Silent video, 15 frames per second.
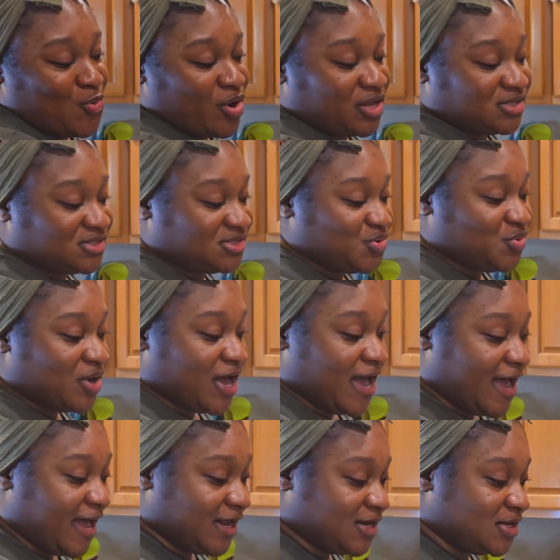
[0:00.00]
once you
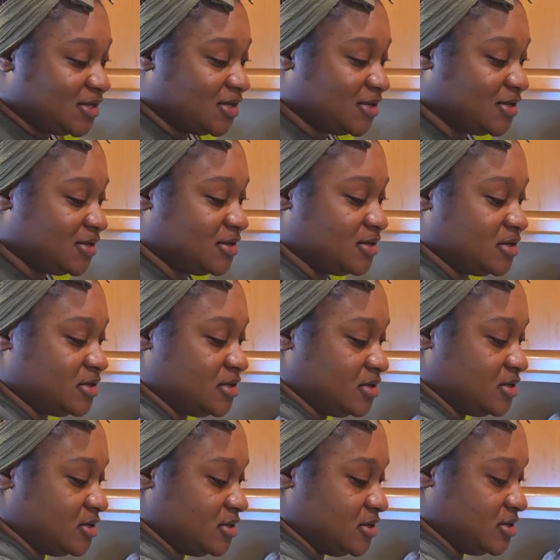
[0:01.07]
add
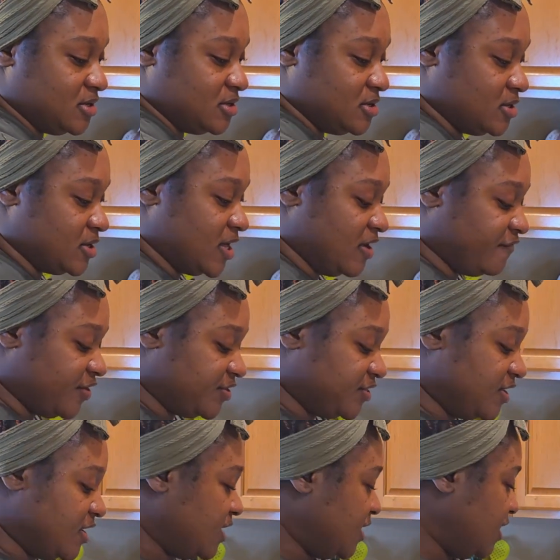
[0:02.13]

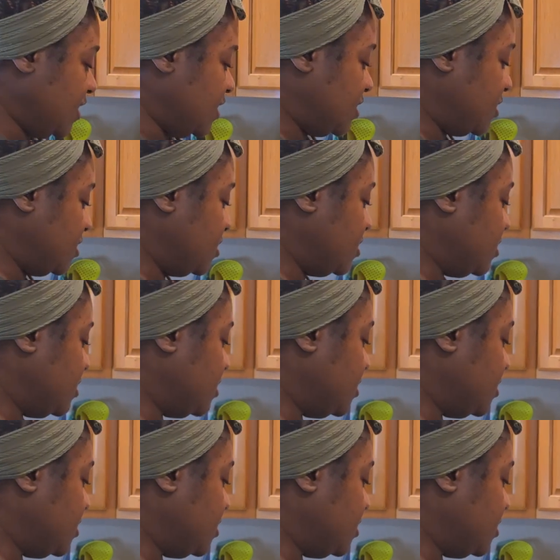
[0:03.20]
everything in,